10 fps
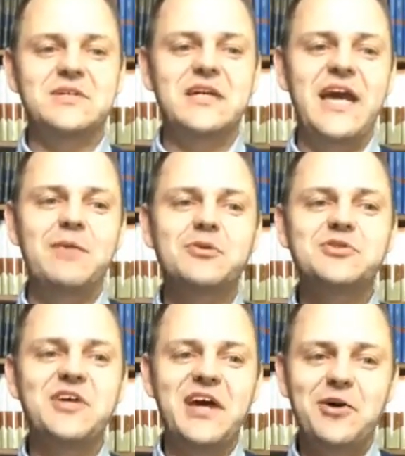able
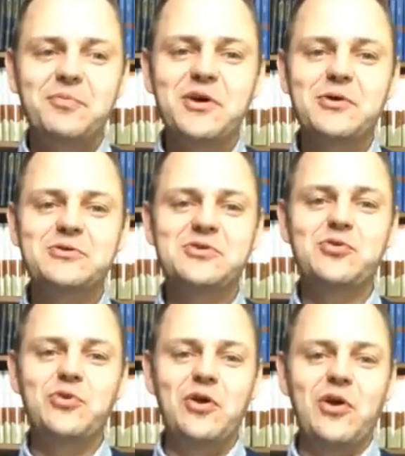to help those
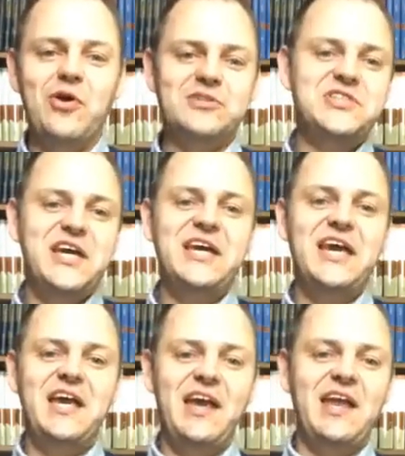who are, are sick
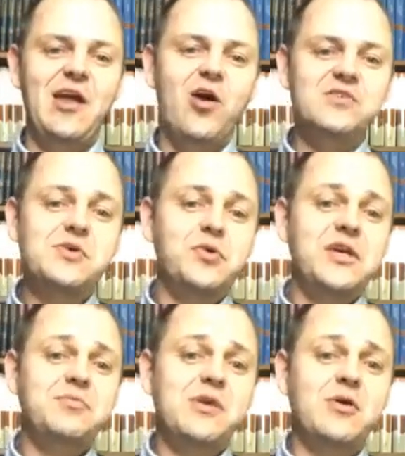and, and also
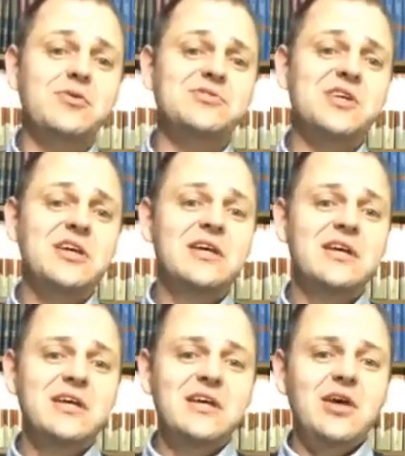keep those
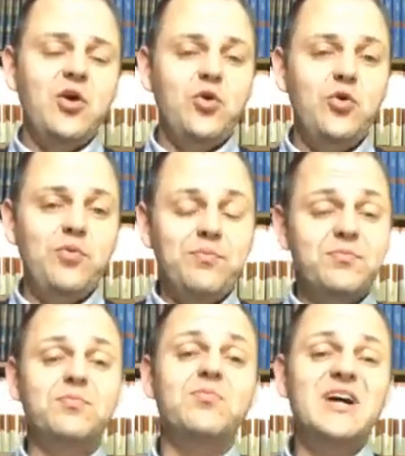who
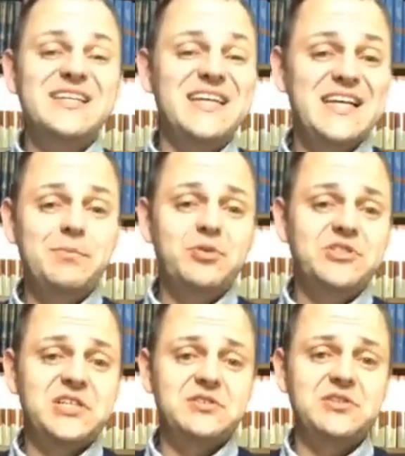need
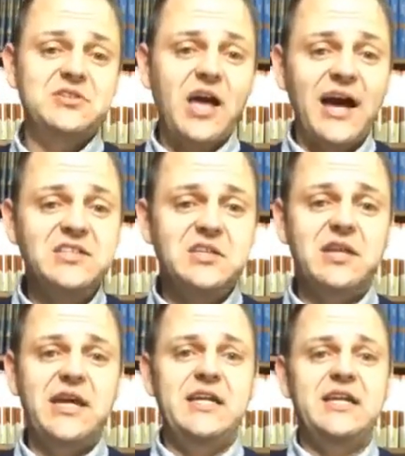procedures
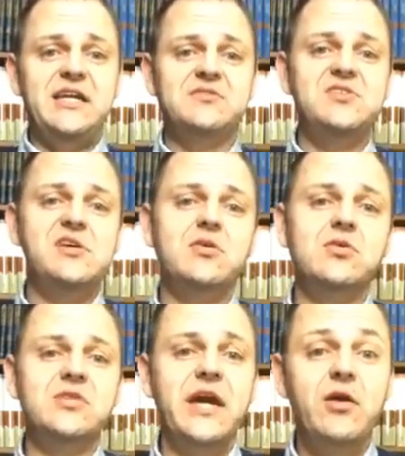isolated
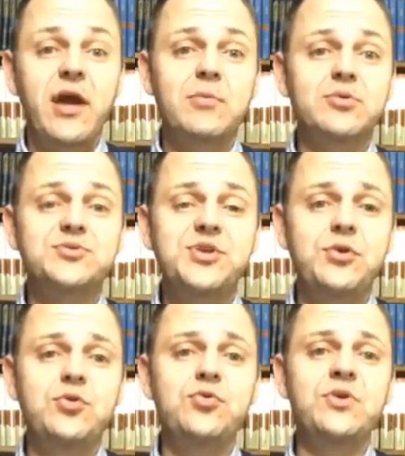until they are able
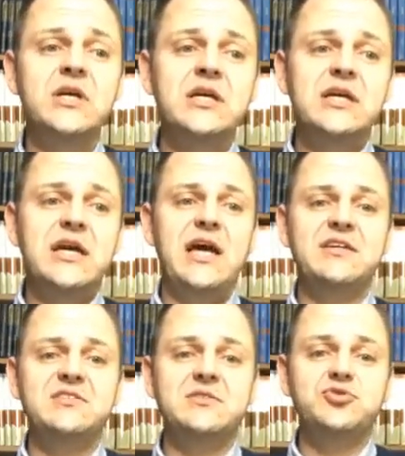to uh,
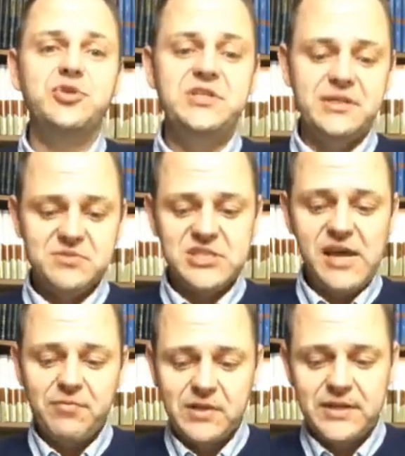treat them
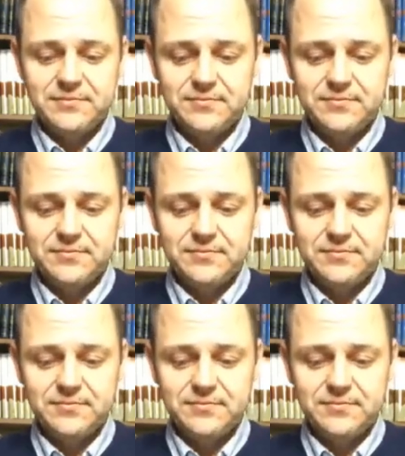safely.